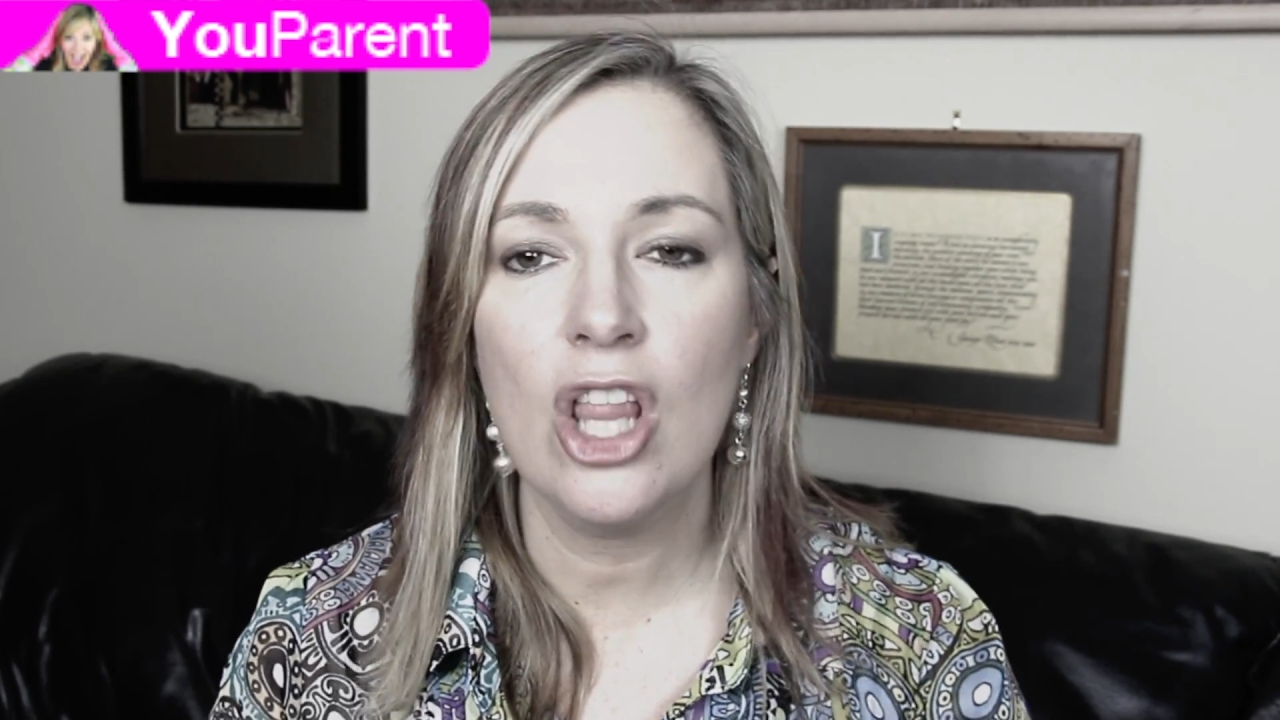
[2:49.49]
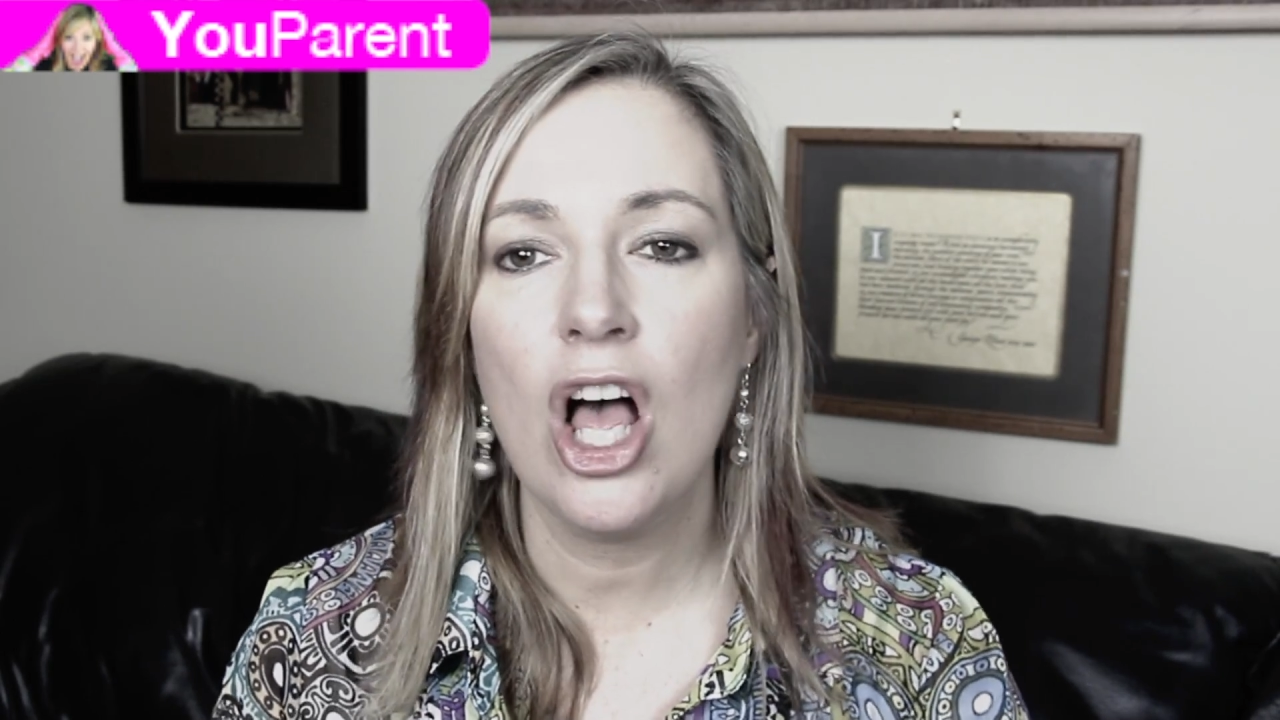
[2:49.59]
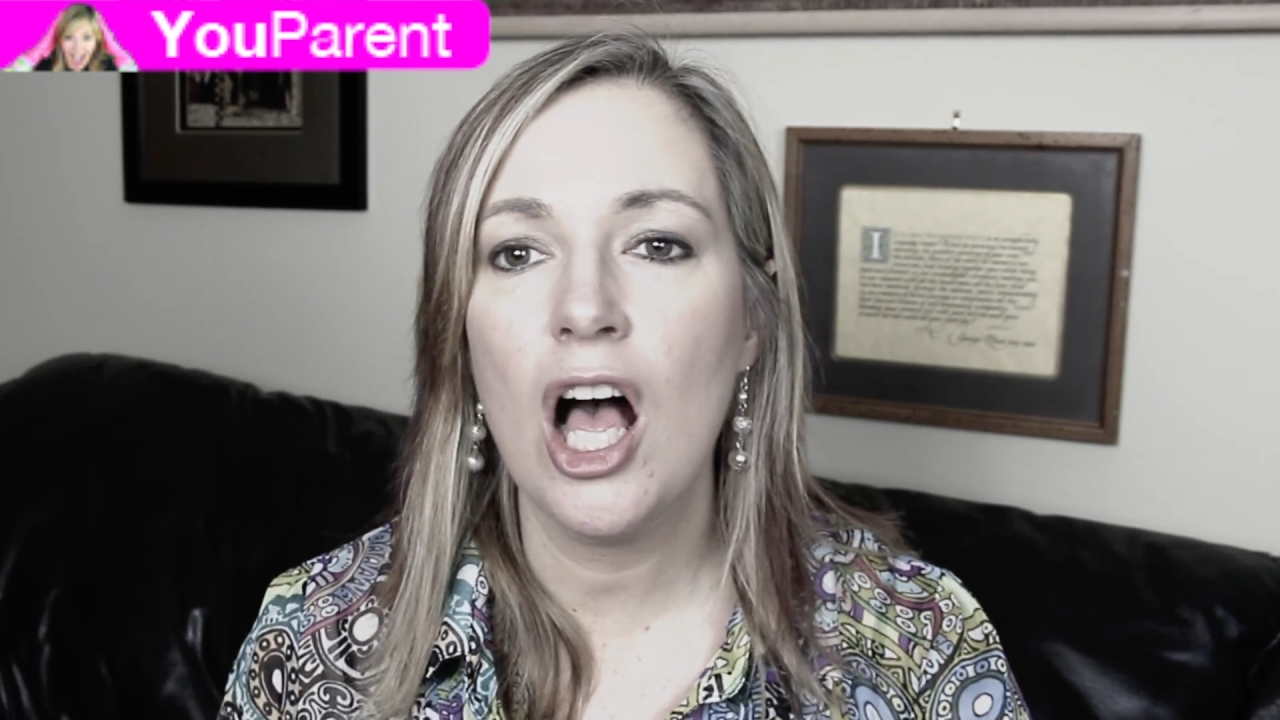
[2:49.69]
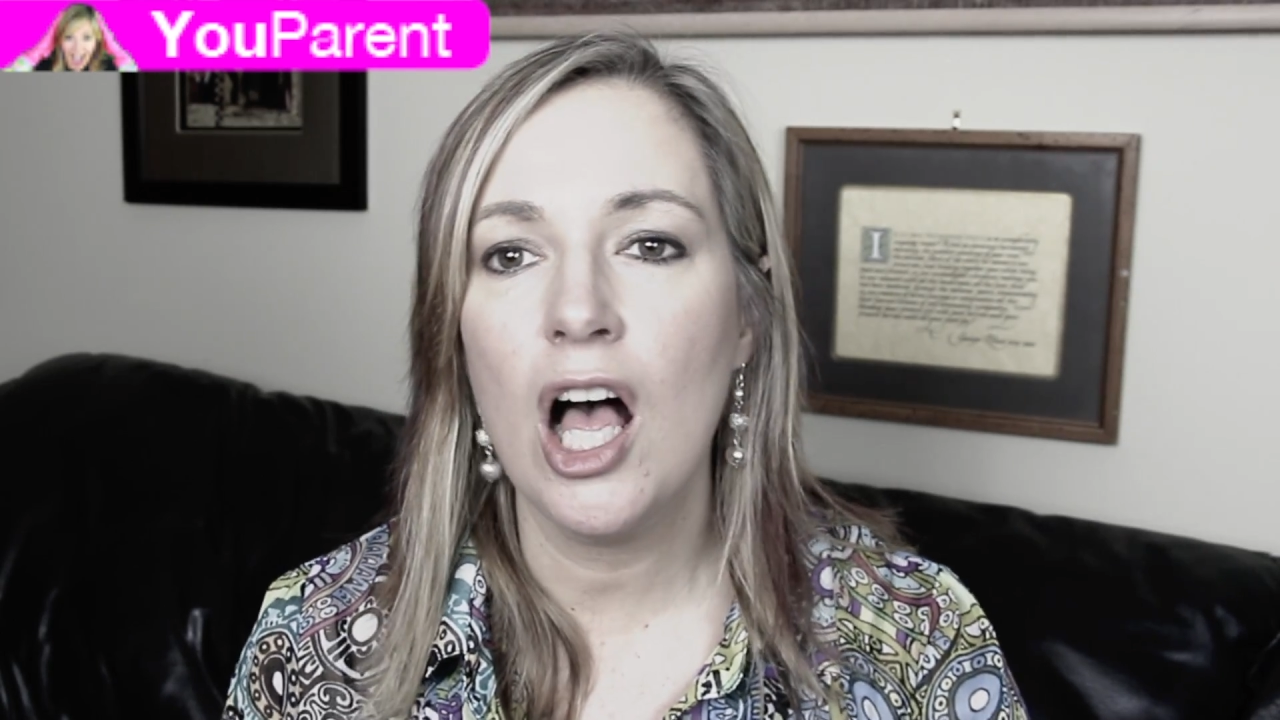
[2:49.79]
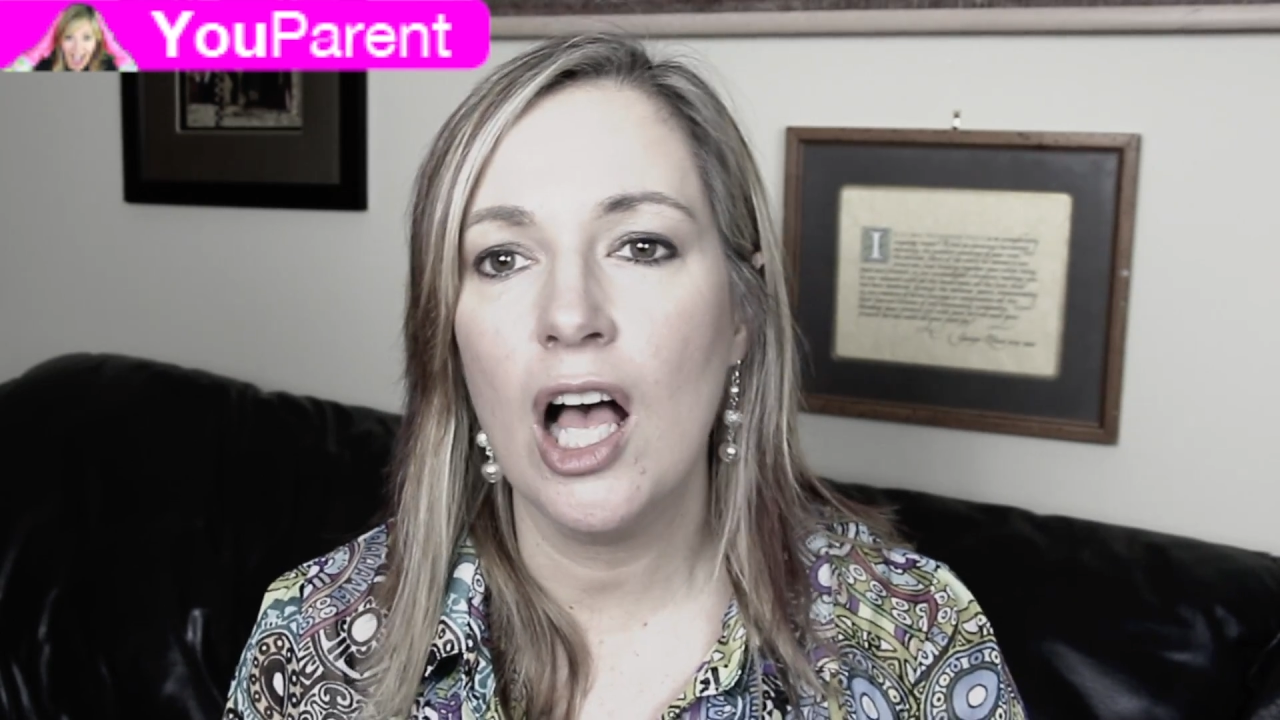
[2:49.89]

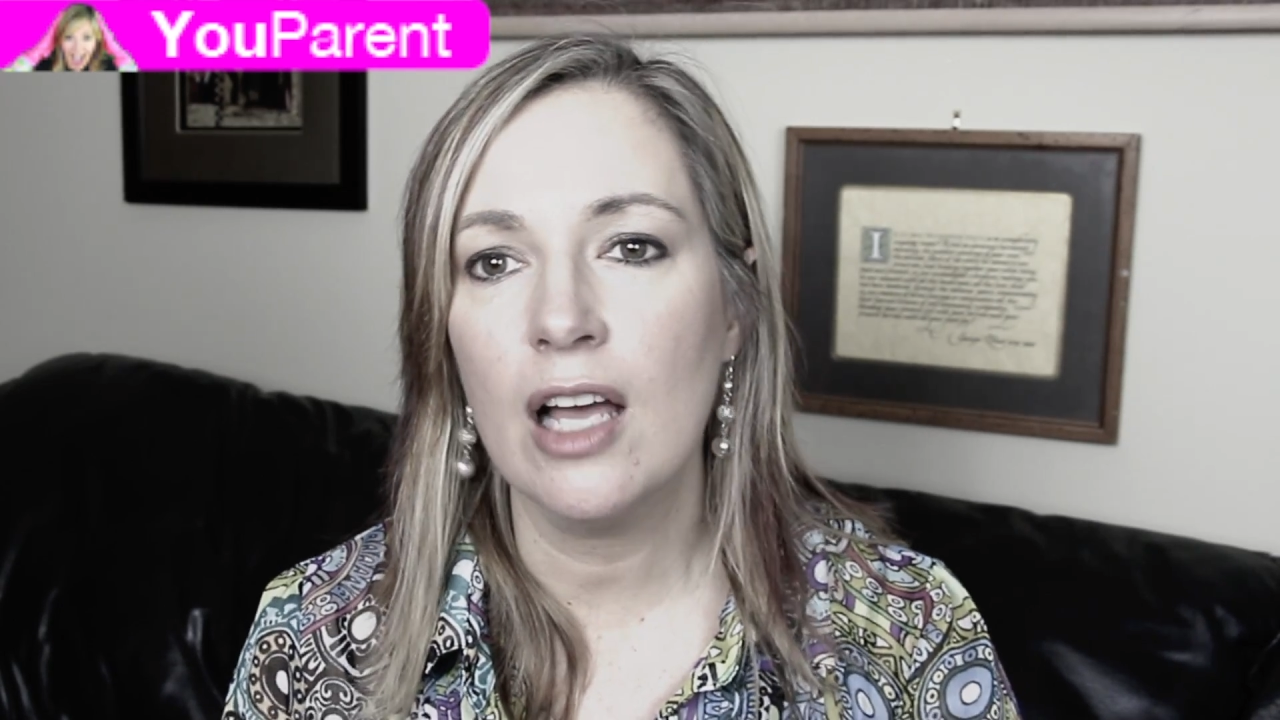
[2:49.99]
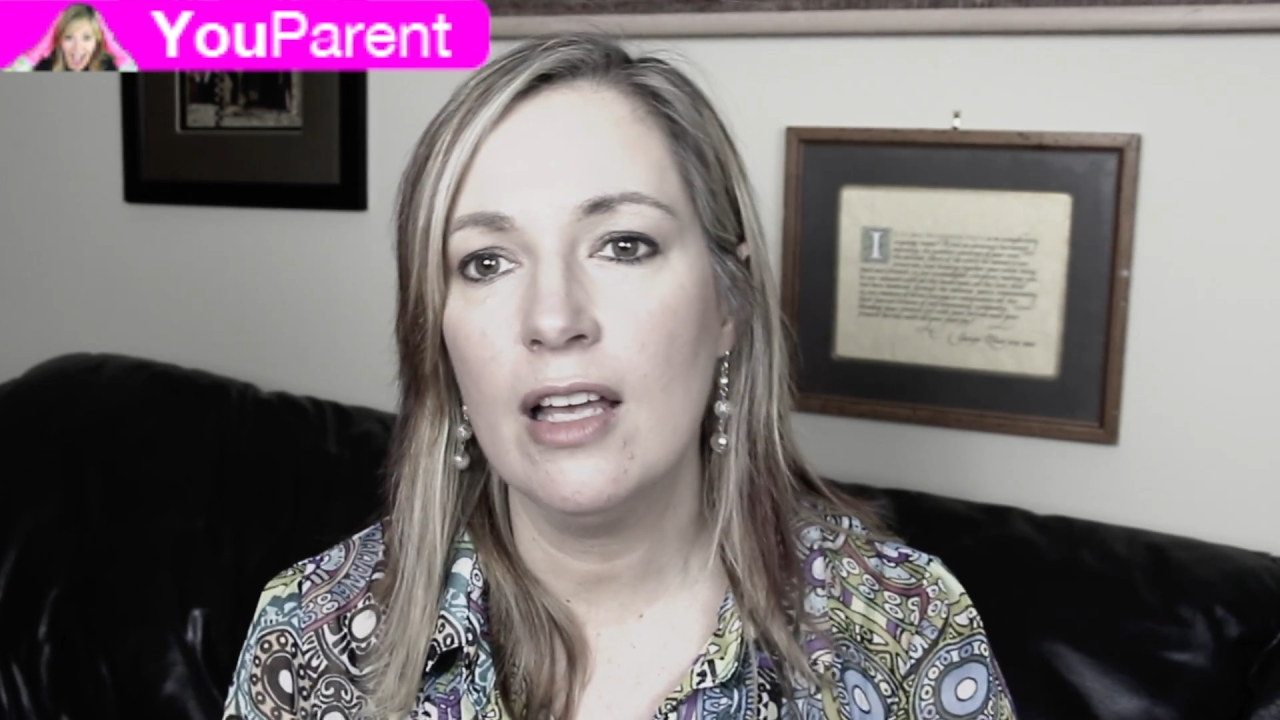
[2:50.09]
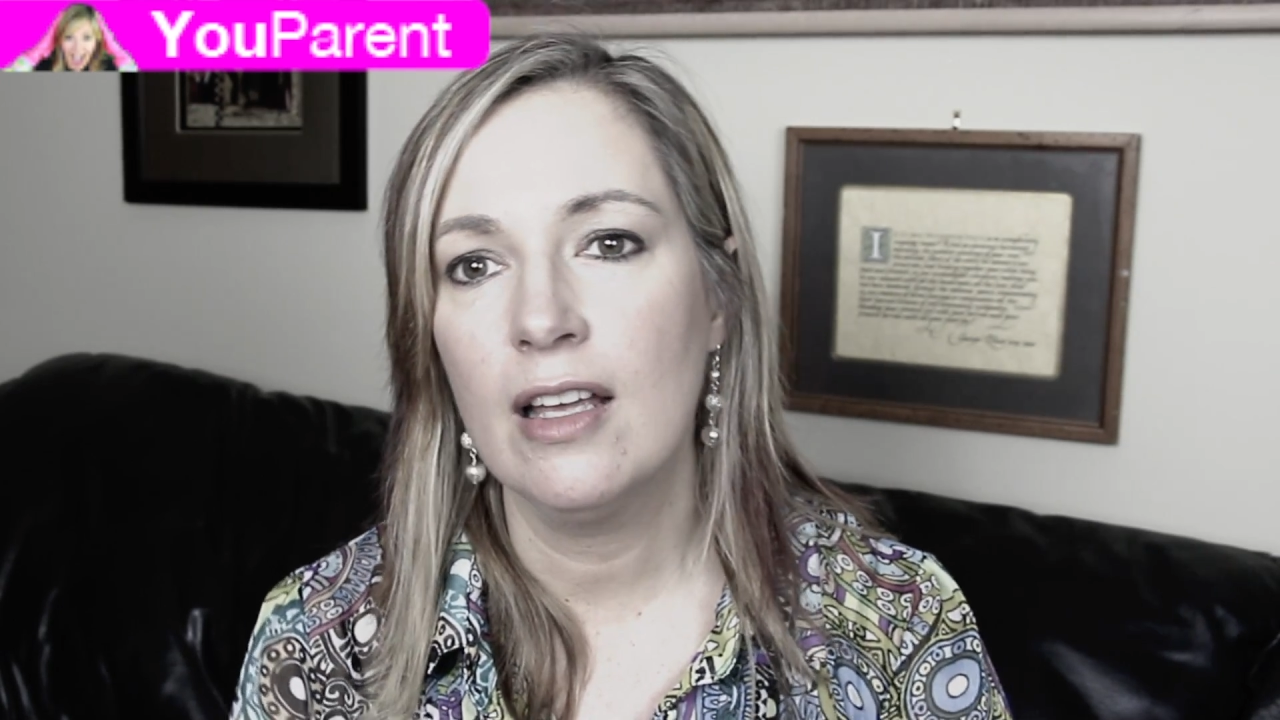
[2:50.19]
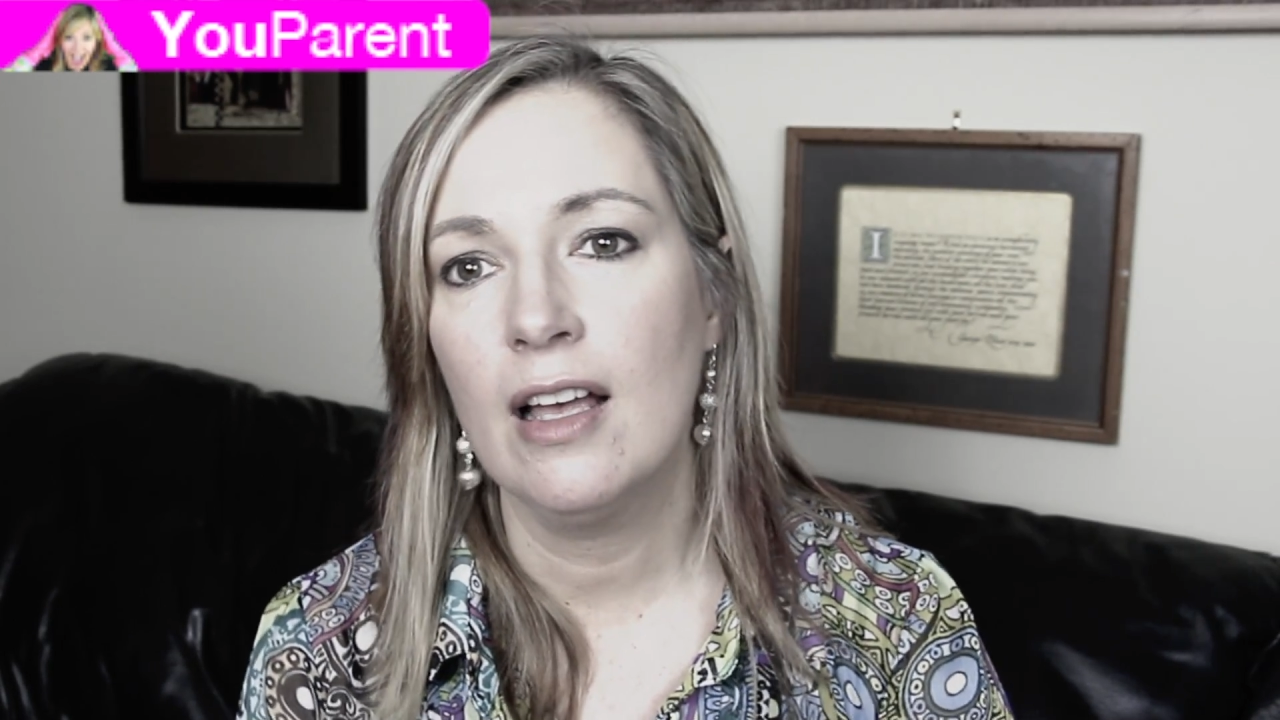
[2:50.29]
long